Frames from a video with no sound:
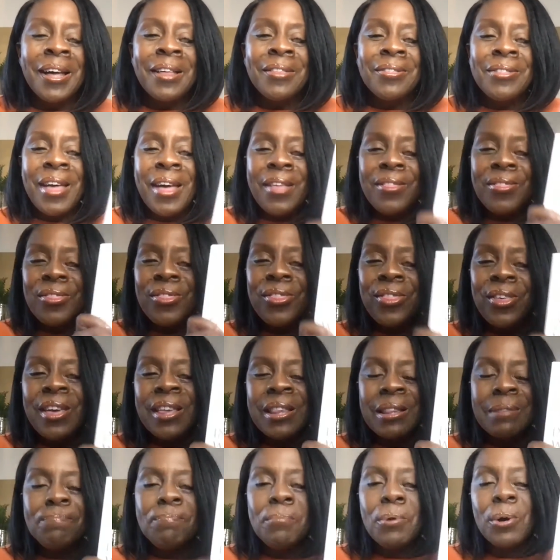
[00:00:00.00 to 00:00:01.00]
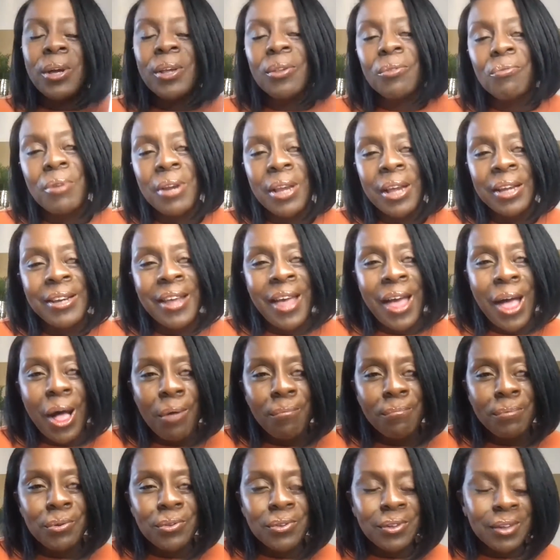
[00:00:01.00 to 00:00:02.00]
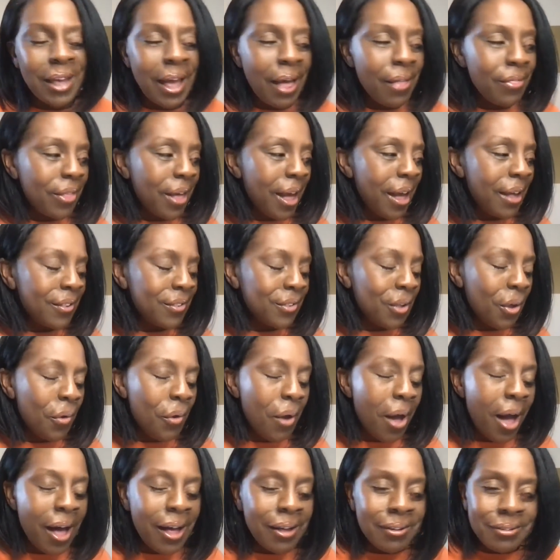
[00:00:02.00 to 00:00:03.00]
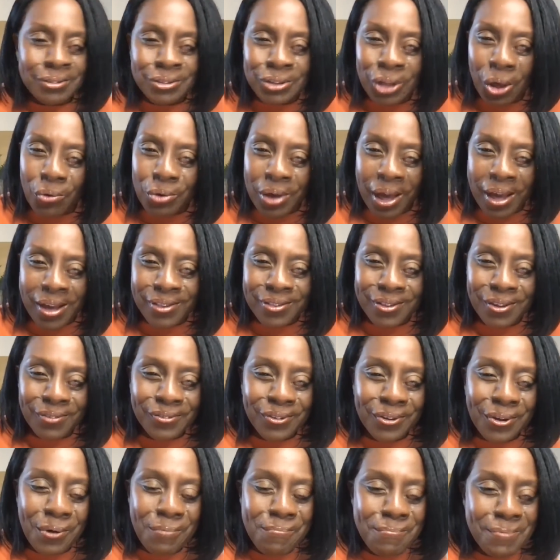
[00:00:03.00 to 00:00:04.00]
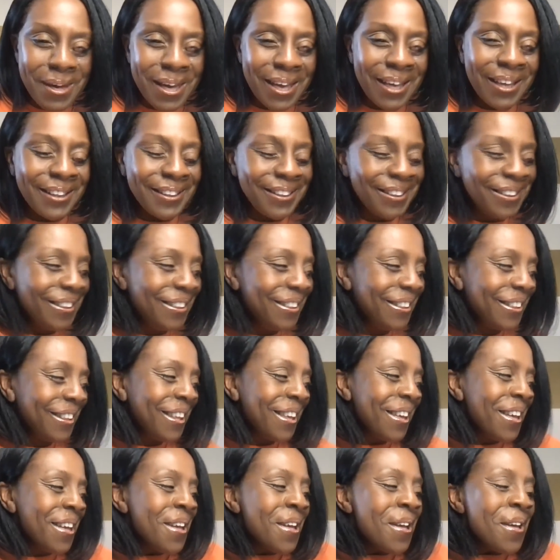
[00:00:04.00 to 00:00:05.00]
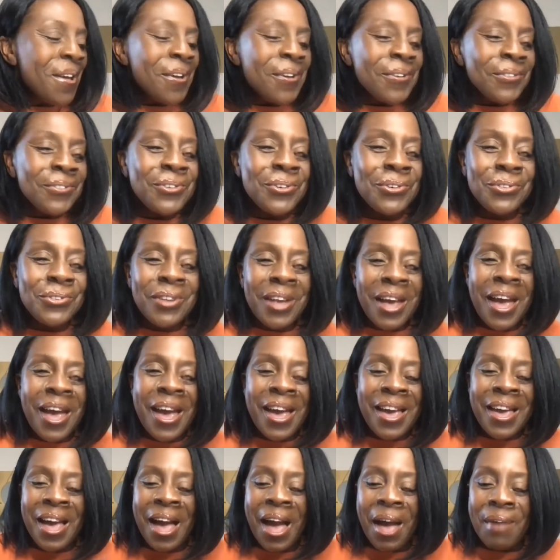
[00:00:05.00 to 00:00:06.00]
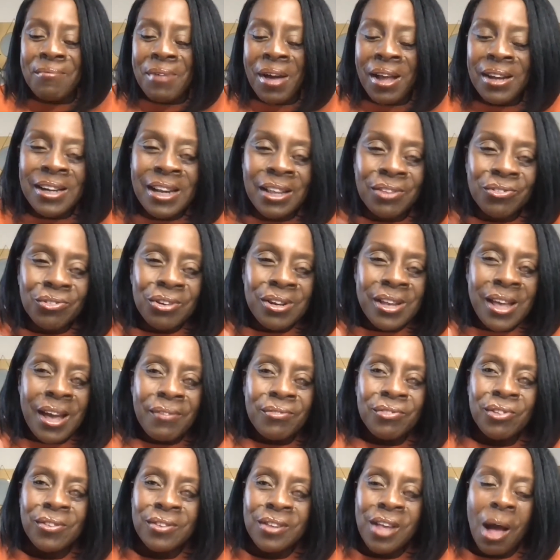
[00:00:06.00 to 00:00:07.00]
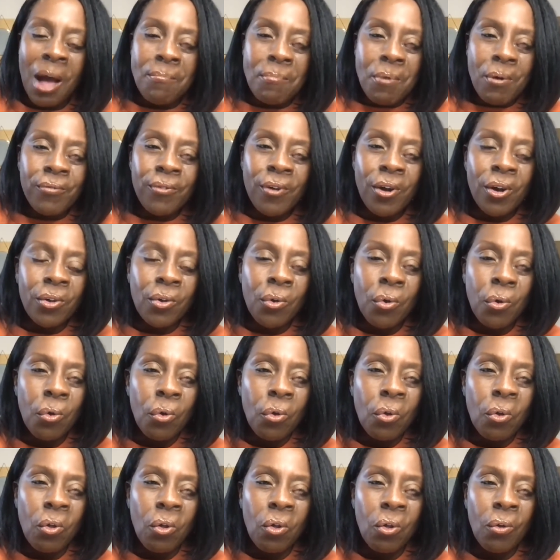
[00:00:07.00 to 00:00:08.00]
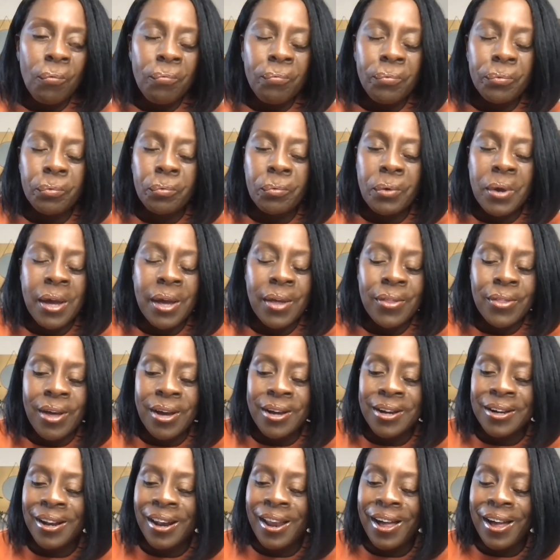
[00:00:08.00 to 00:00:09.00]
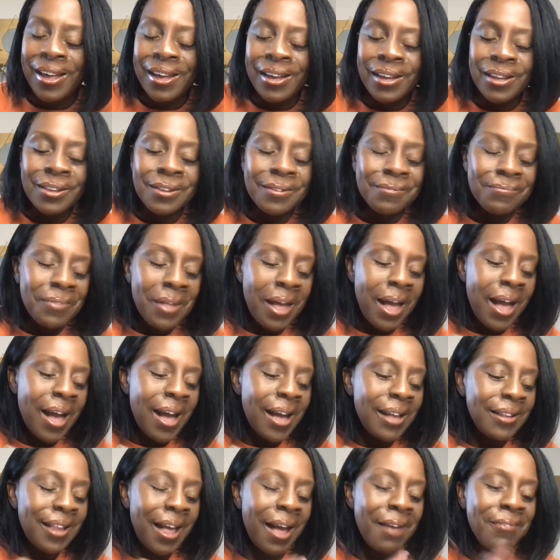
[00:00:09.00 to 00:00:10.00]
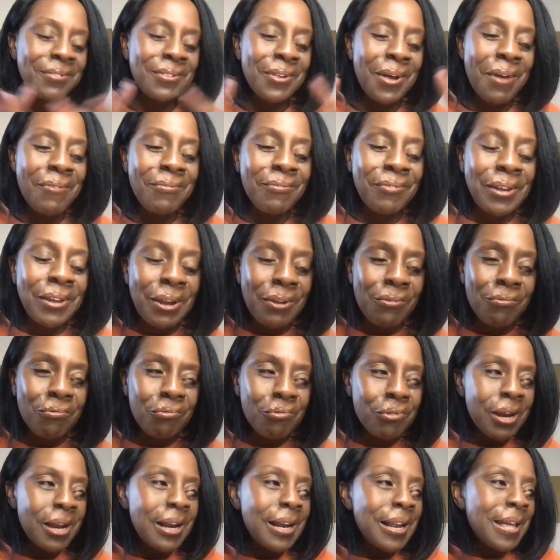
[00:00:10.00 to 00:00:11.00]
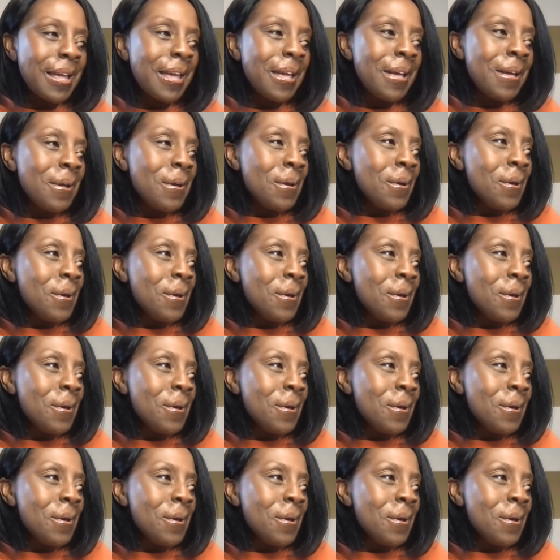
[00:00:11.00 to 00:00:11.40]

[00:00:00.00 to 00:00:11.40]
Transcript: then this book is really going to help you to get there. So go get yourself a copy. Today, I literally have just come off a call with a client, and I'm feeling really